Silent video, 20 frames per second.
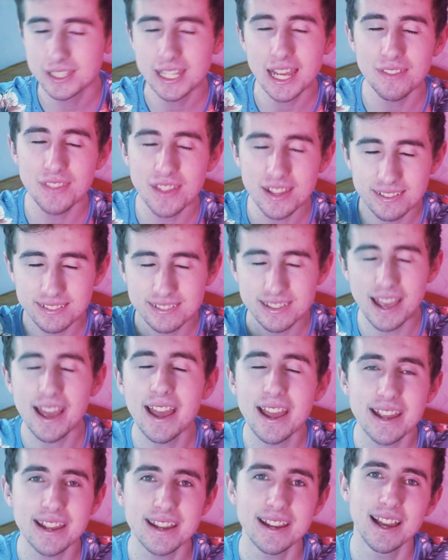To this
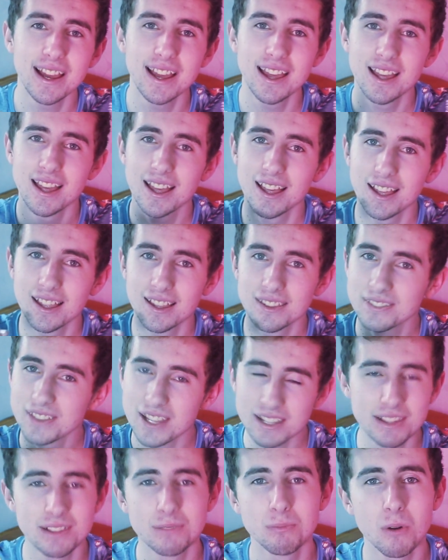day,
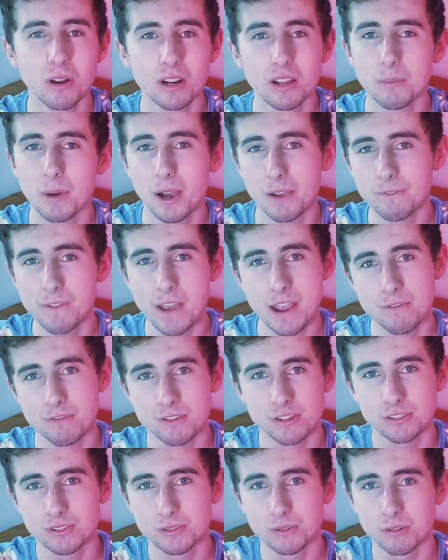this is one of my
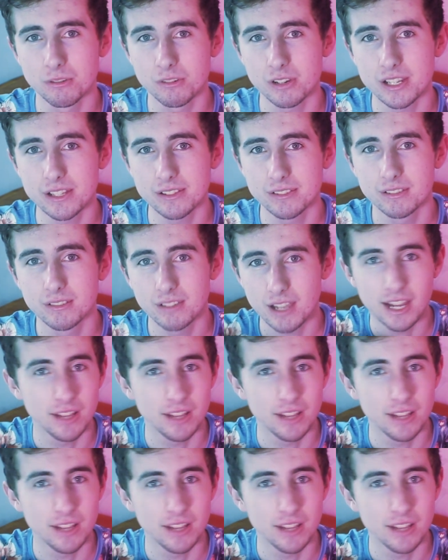favourite stories